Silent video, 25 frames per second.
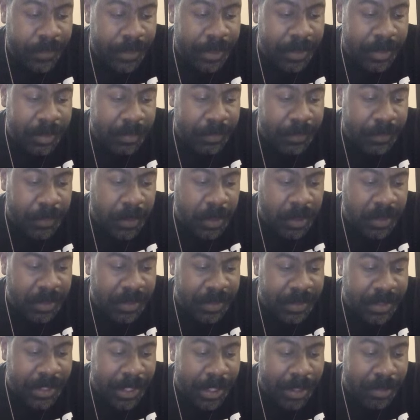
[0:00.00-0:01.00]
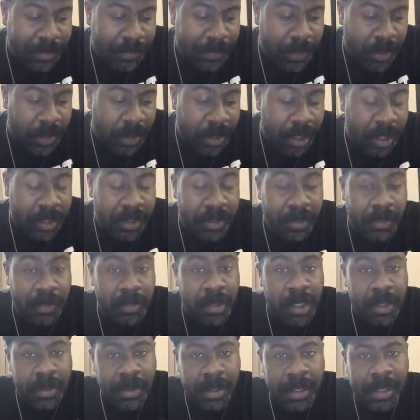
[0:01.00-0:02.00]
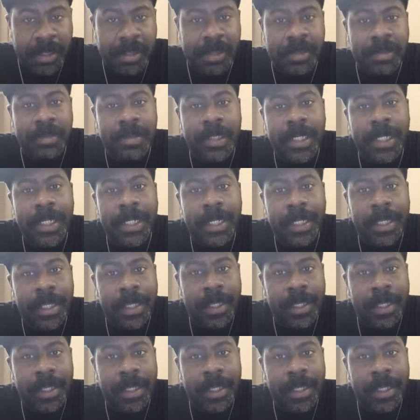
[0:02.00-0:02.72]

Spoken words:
The Perla Del Mar Corojo.